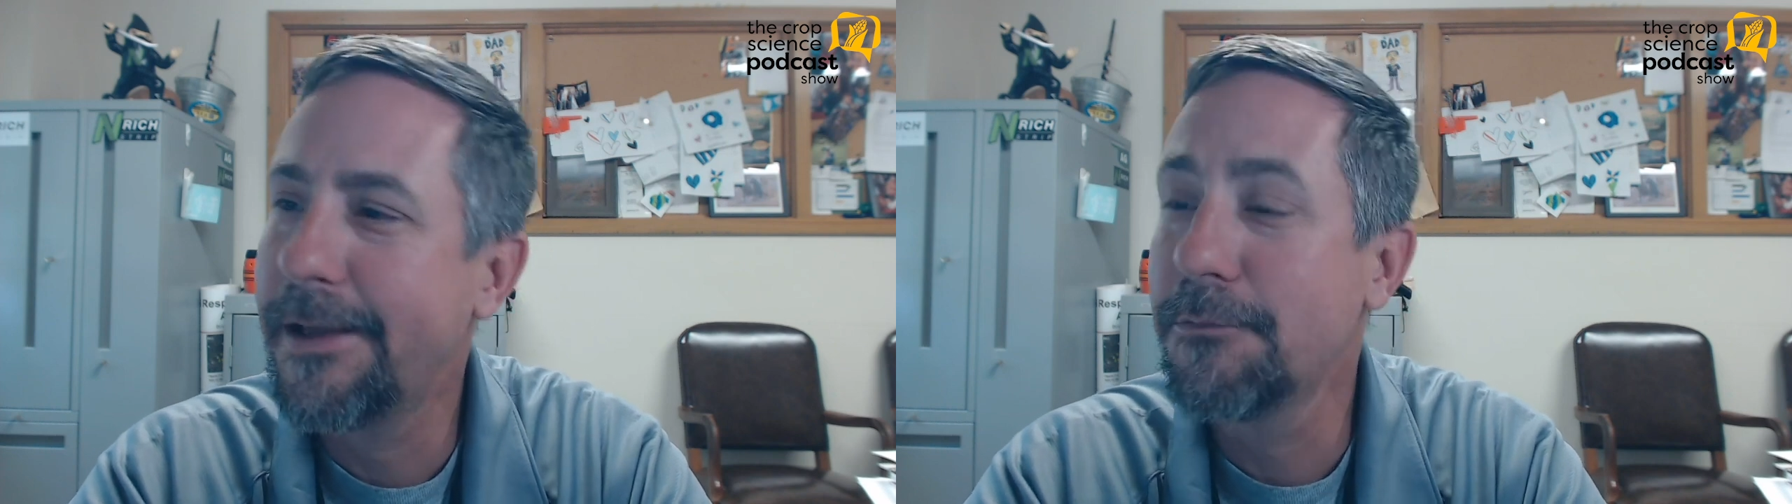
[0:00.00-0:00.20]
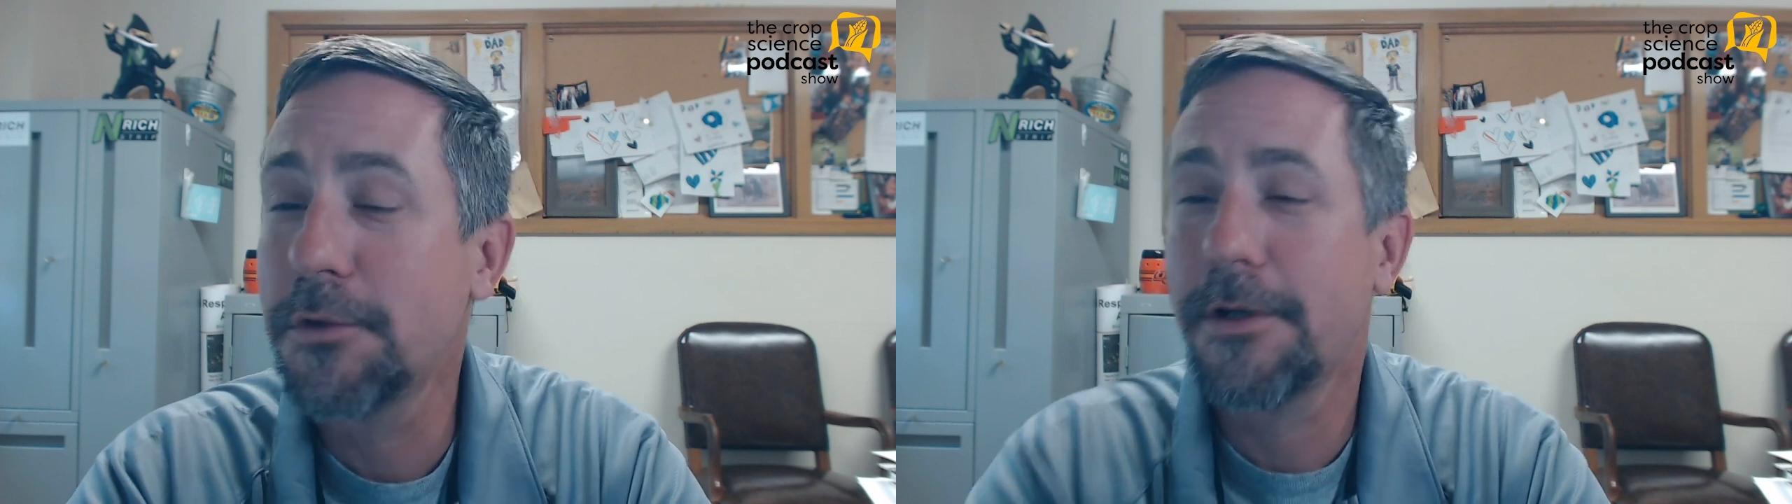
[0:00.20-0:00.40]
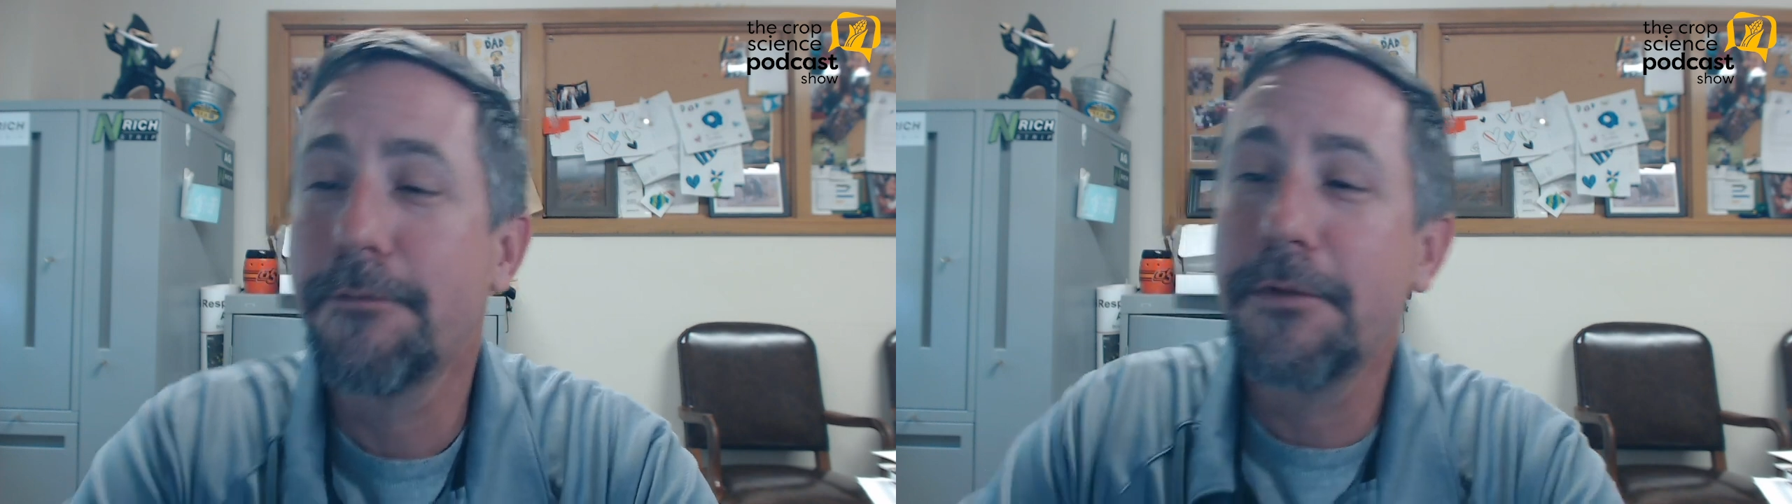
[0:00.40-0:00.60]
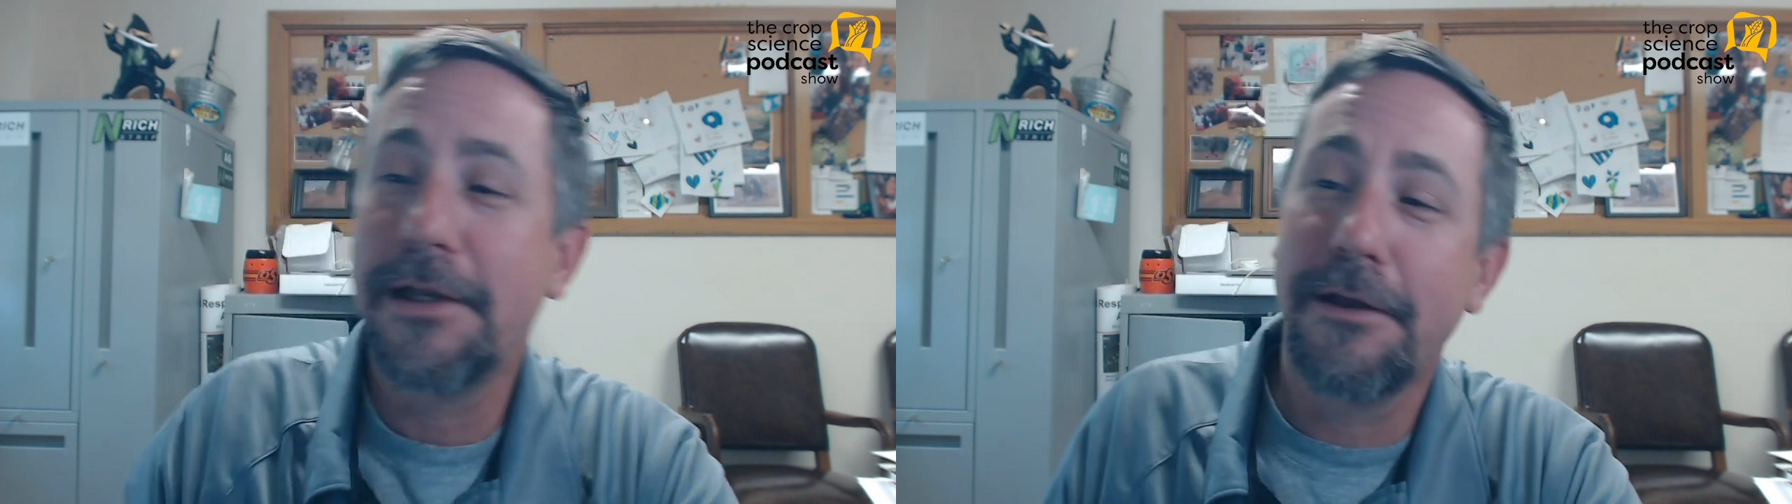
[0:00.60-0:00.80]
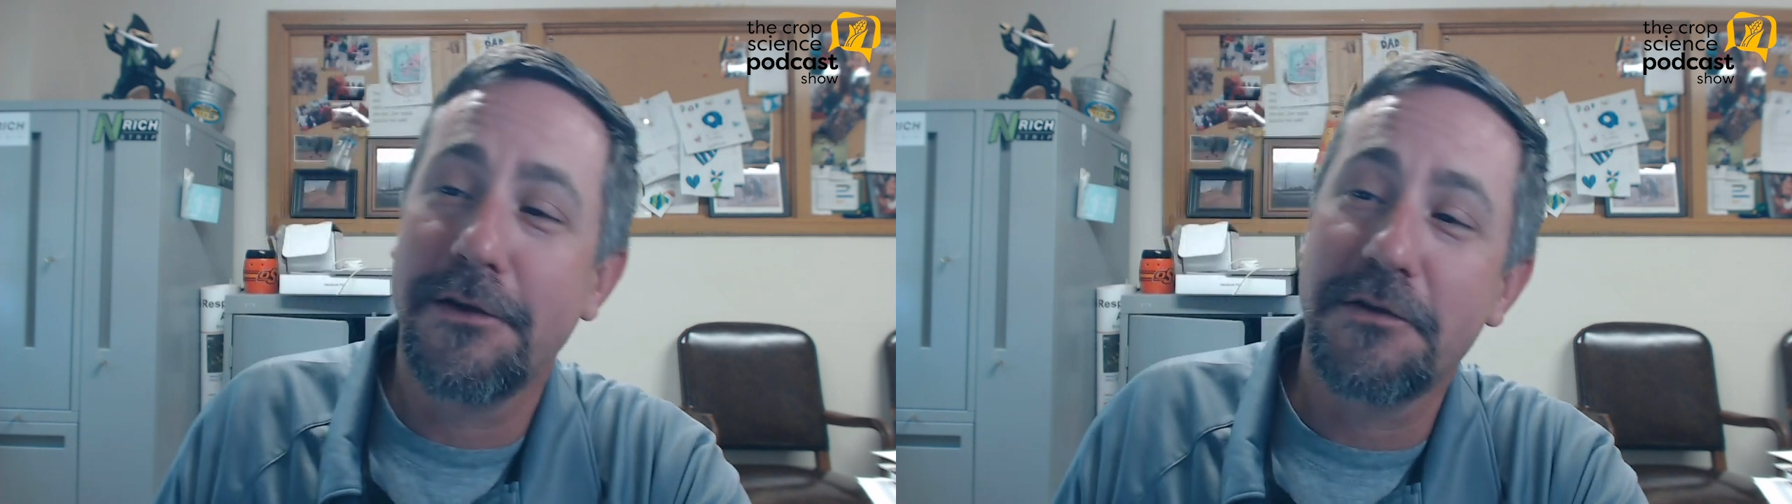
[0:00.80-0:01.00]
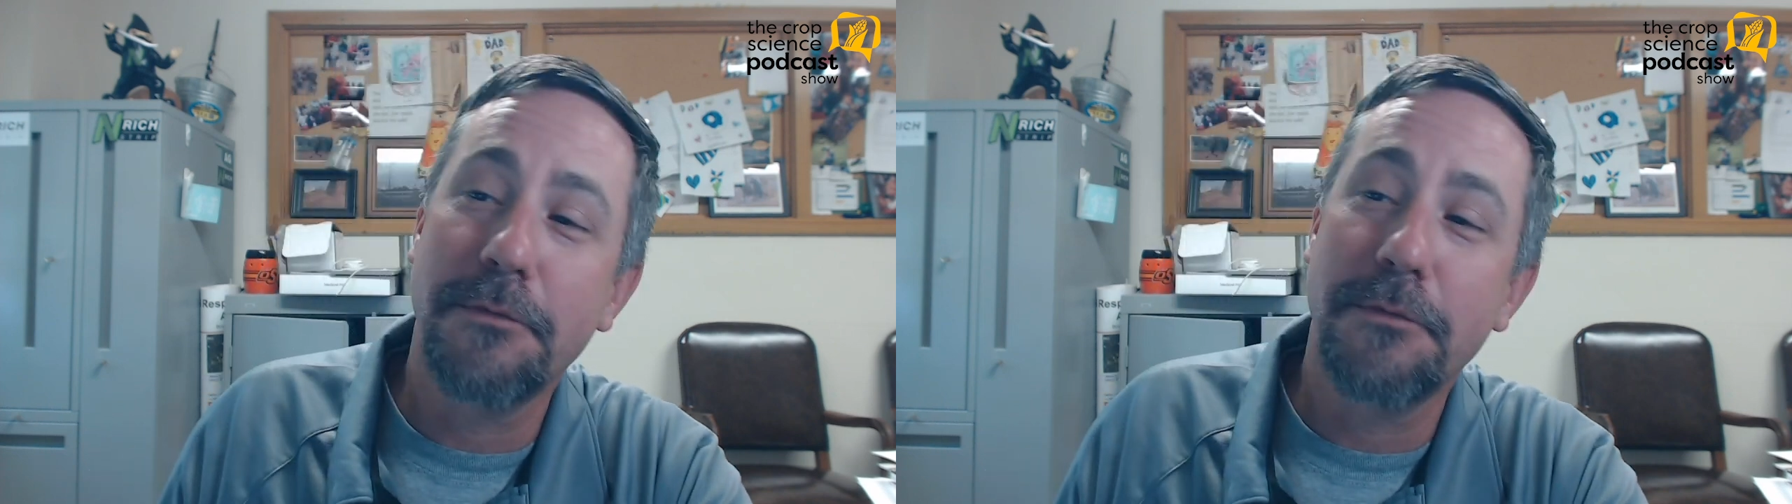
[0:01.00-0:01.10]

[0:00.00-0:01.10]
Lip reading: I'm going to be honest,